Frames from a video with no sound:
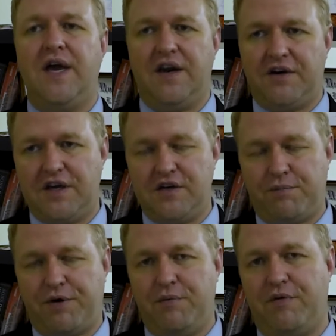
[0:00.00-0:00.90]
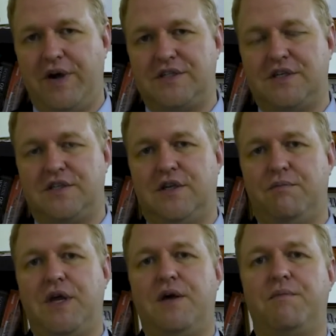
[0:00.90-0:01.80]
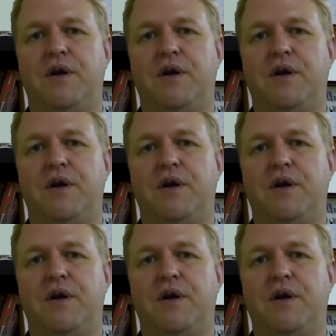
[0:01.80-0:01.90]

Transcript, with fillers: and I'll get into permanent residence in a minute,